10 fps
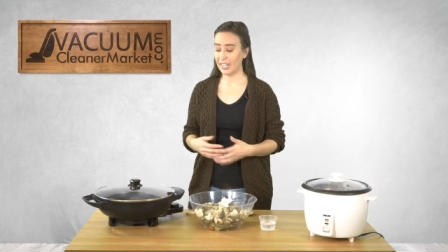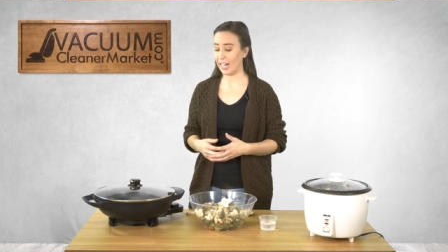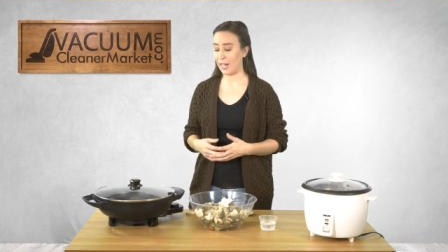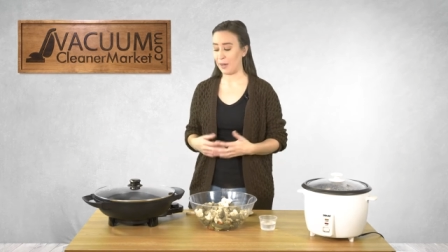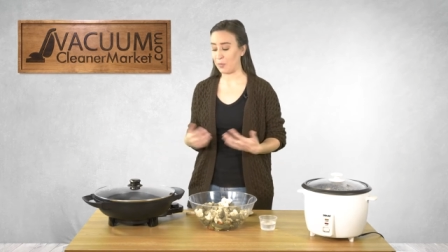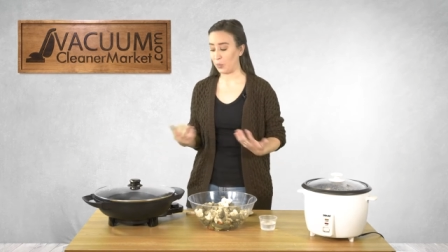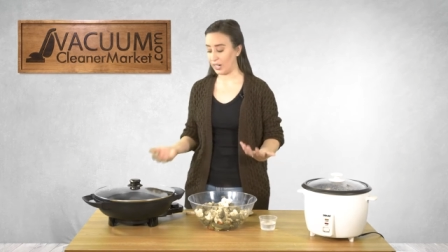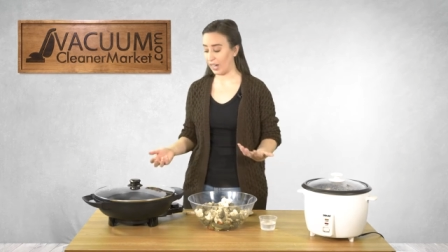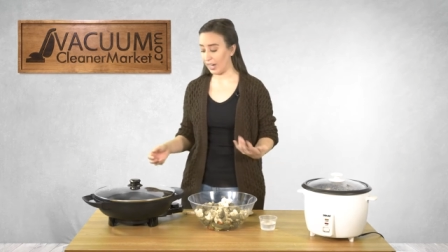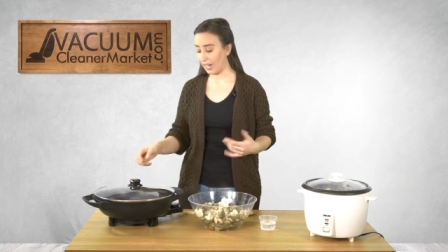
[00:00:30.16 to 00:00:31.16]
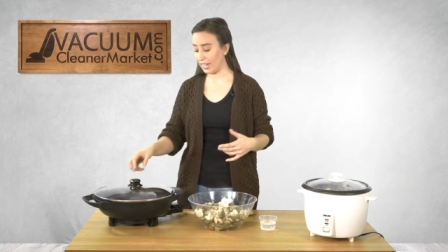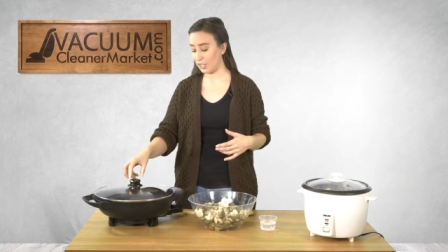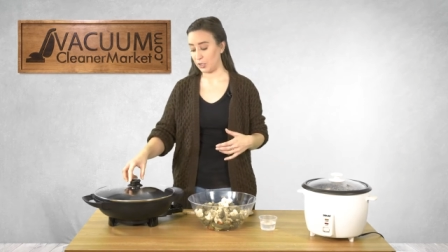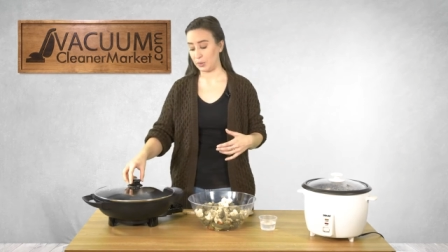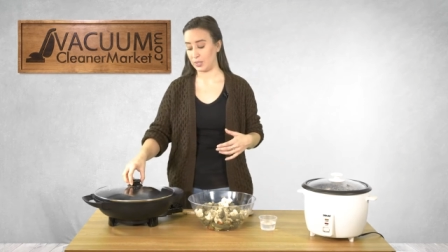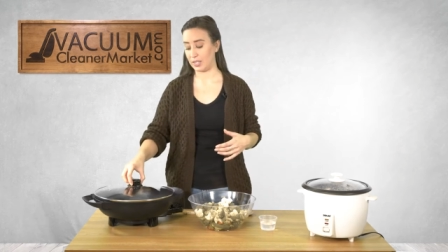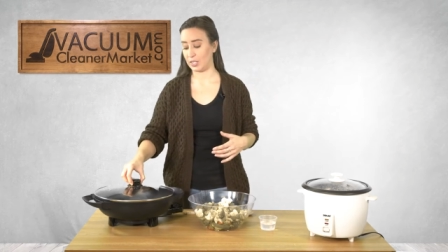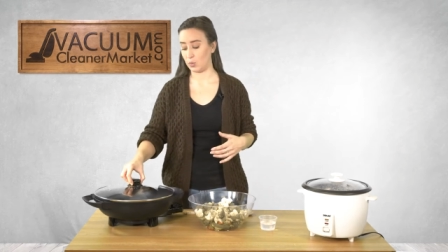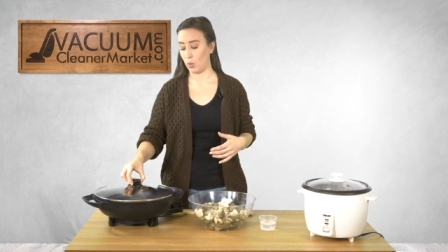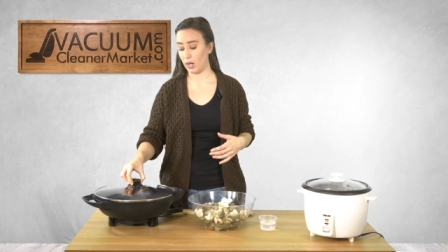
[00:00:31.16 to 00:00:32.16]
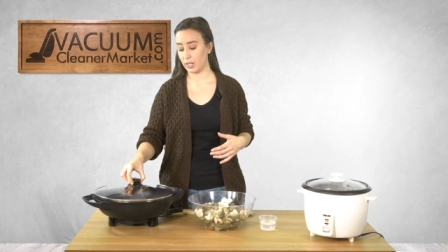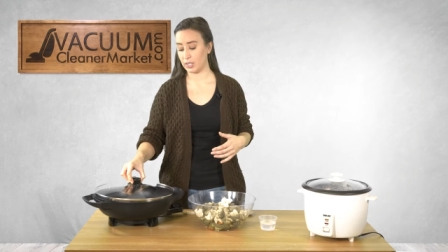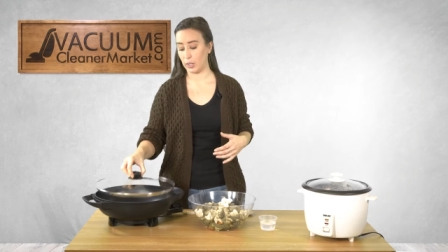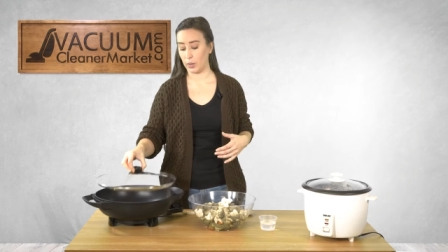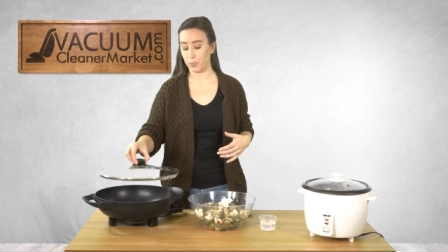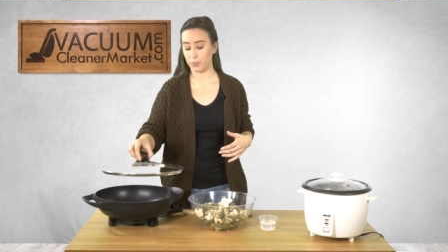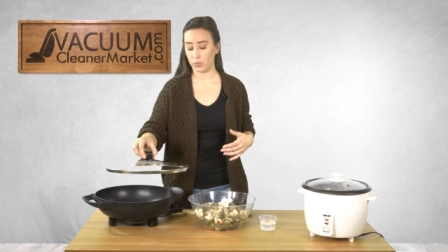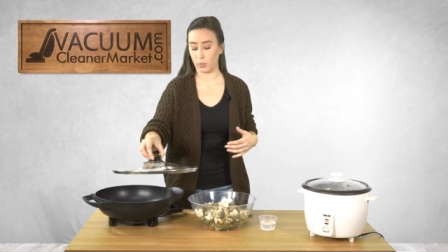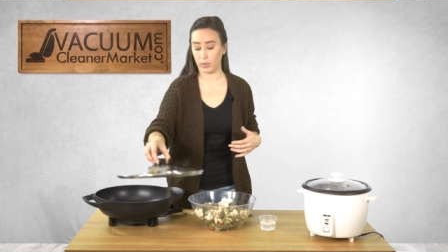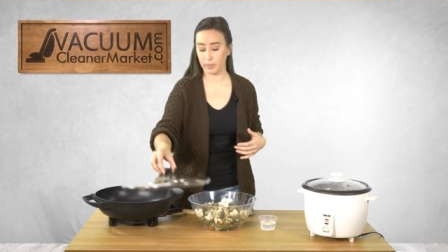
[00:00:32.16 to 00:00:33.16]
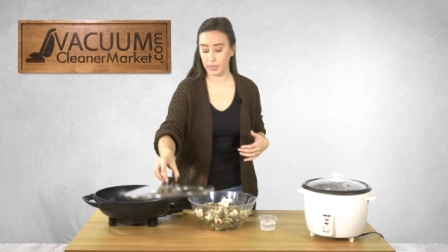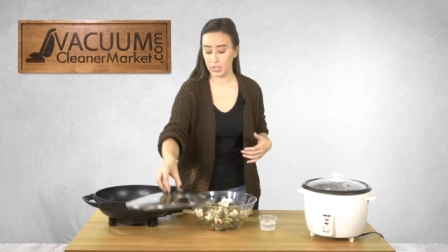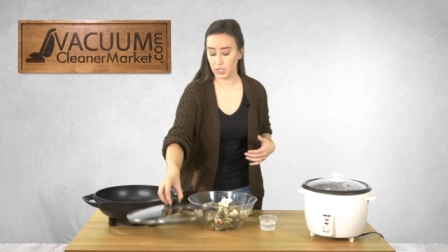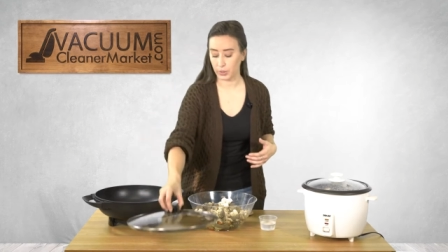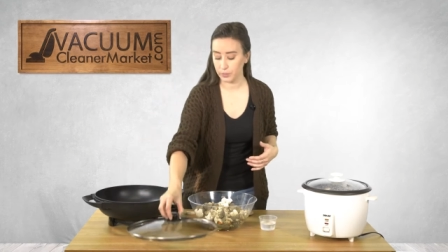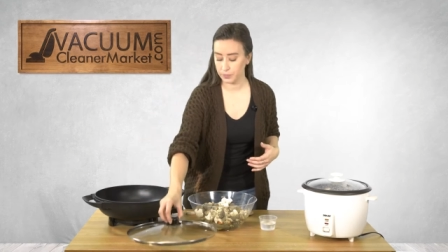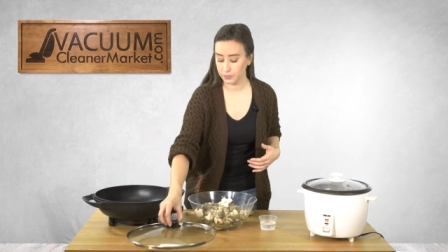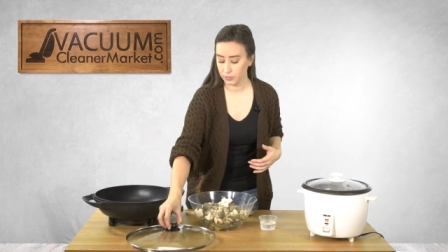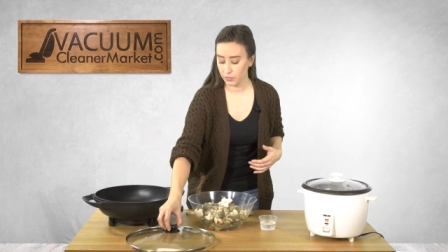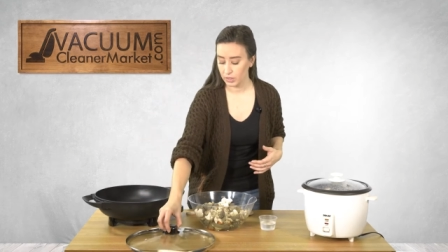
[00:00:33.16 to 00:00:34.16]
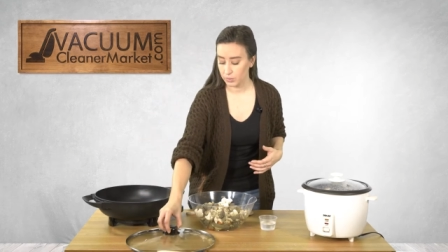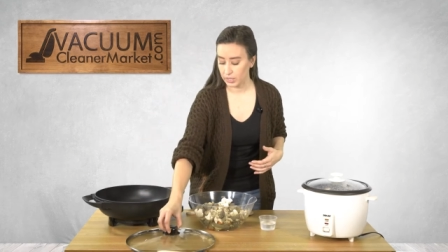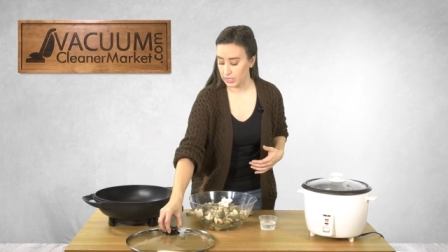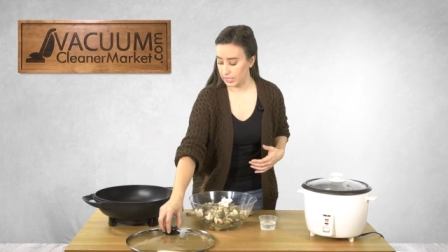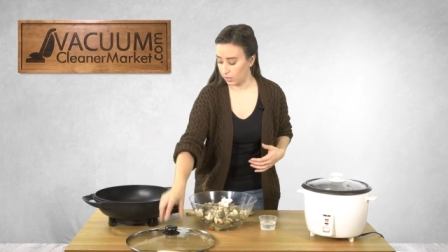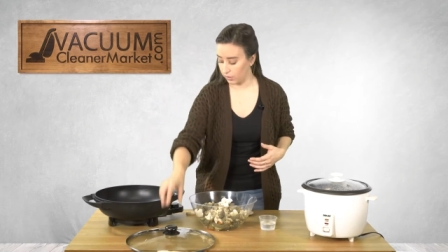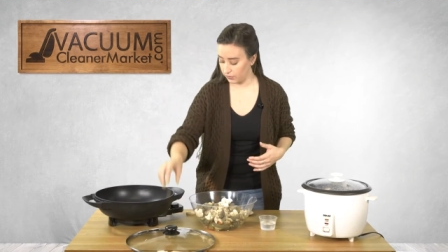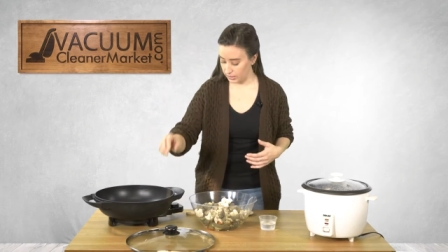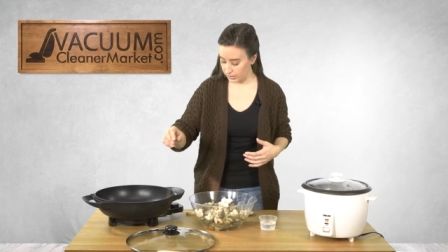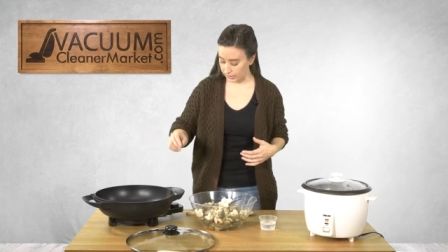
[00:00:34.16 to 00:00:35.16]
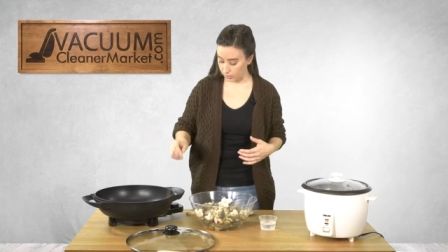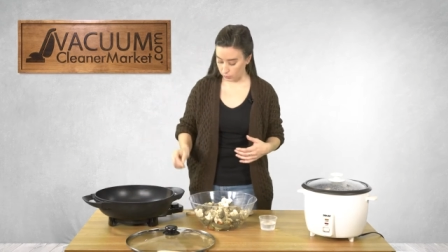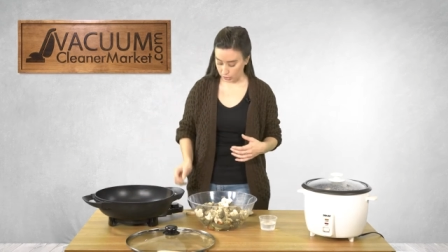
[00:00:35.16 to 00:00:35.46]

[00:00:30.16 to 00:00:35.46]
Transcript: um, when I use this wok. So what I'm gonna do I'm going to take off this lid and we're